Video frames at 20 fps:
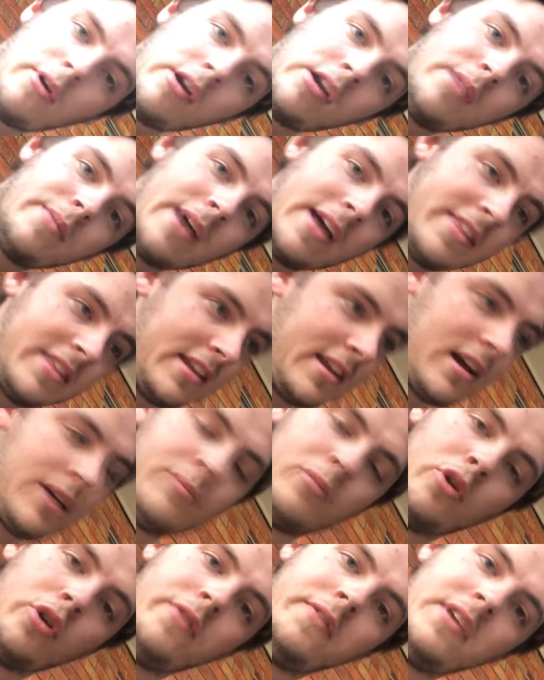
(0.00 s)
worry about the
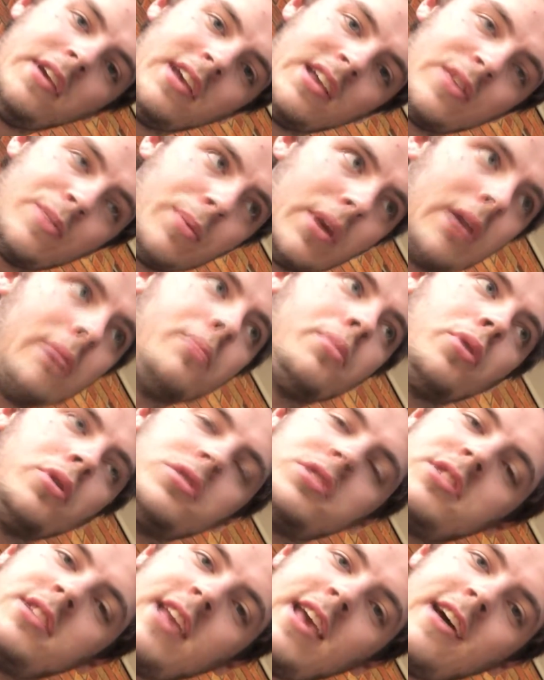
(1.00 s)
nut moving, it's being
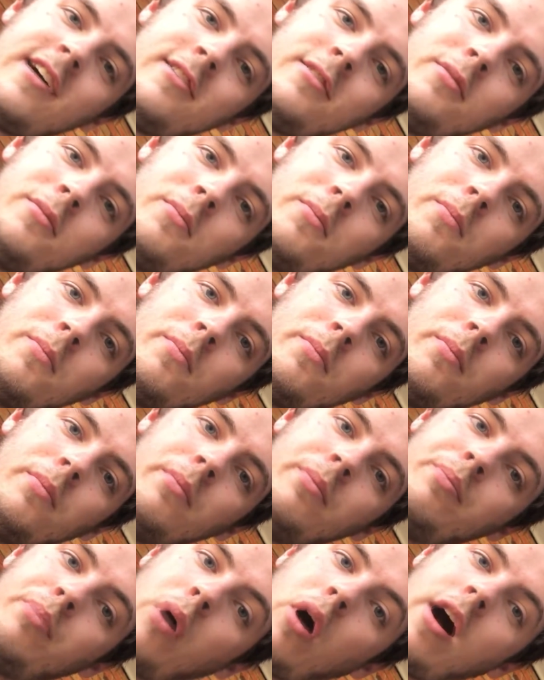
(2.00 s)
pushed down
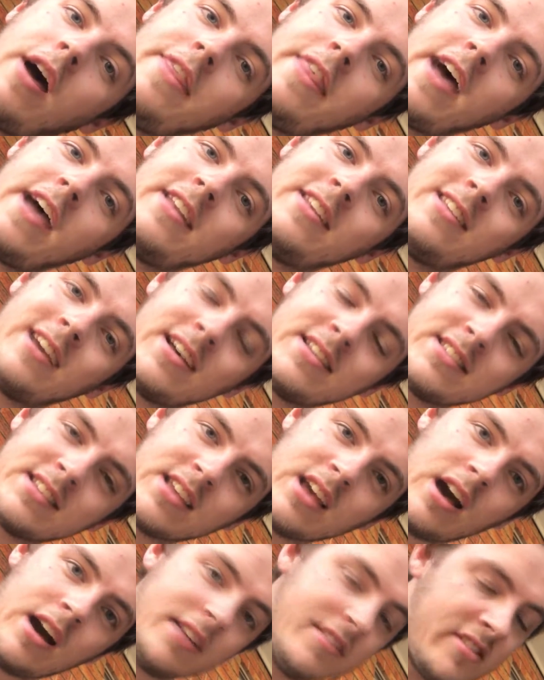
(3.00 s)
by that dust
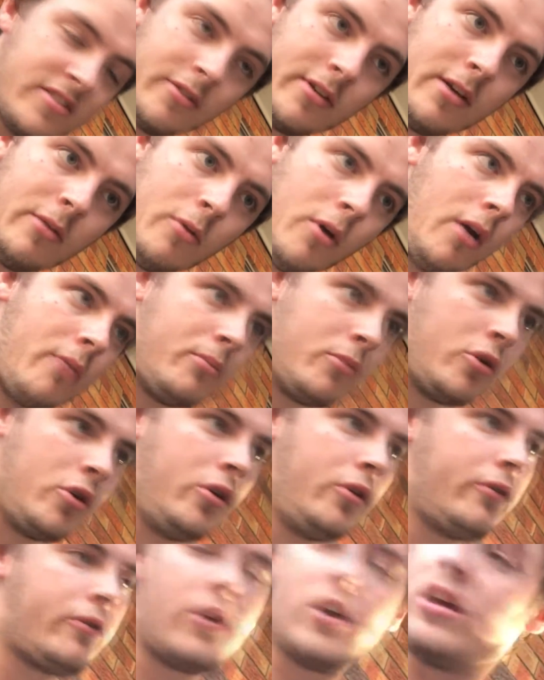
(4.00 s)
guard, so it won't
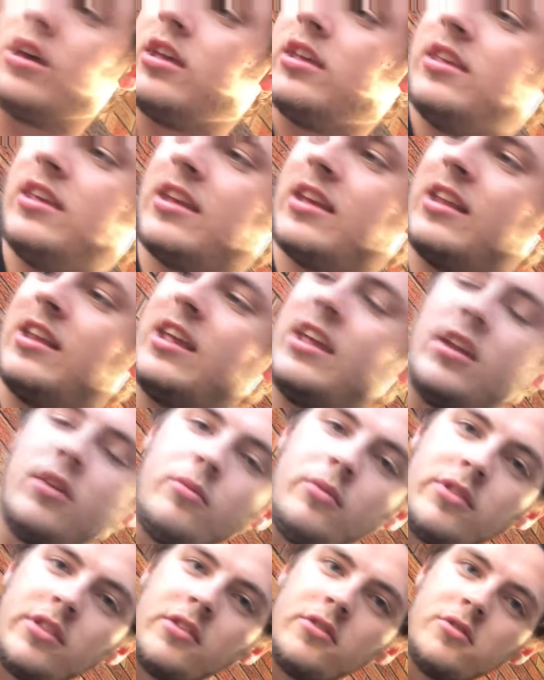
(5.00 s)
move. You can hit it
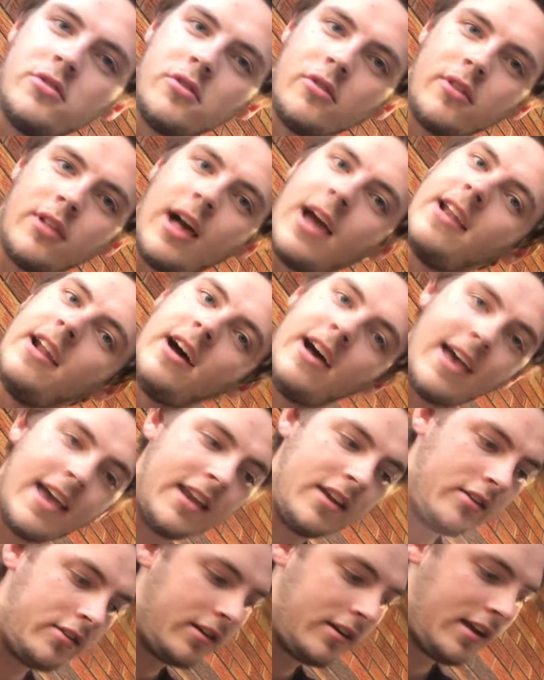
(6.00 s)
with the drill later
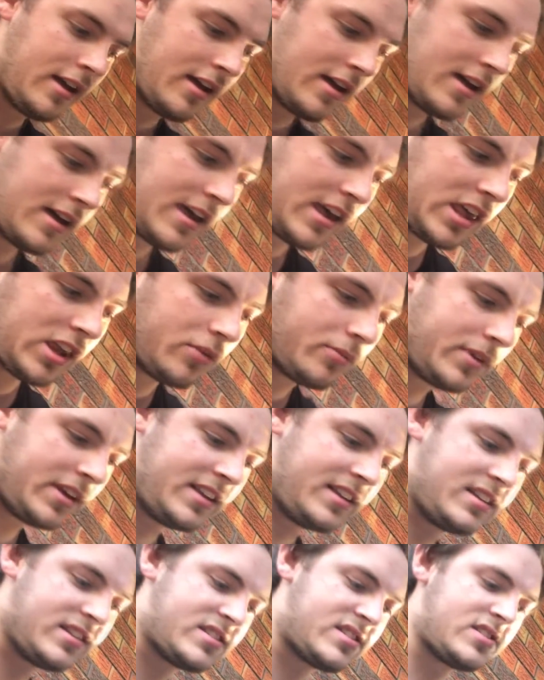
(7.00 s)
and it'll
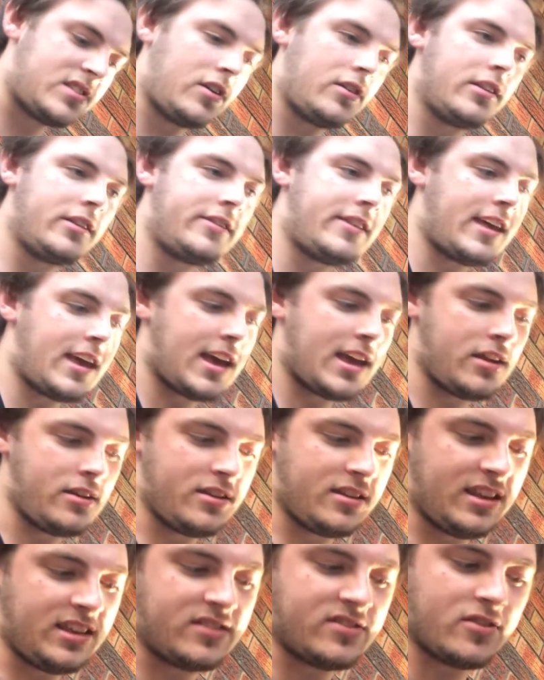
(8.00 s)
be solid there
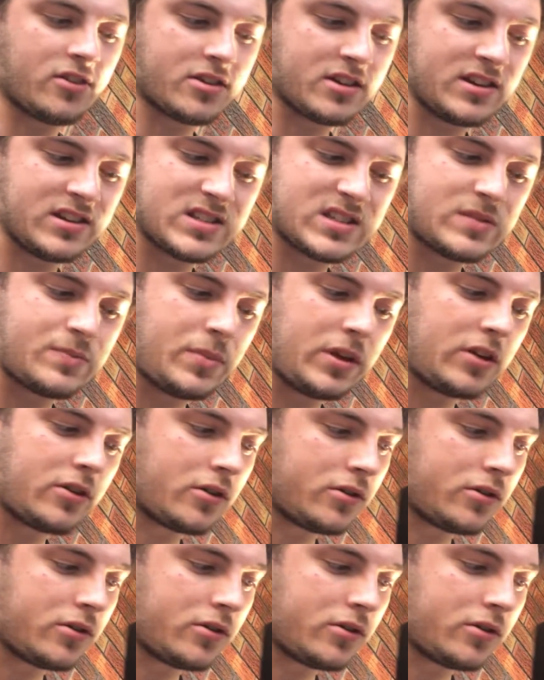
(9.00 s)
and it's not going to spin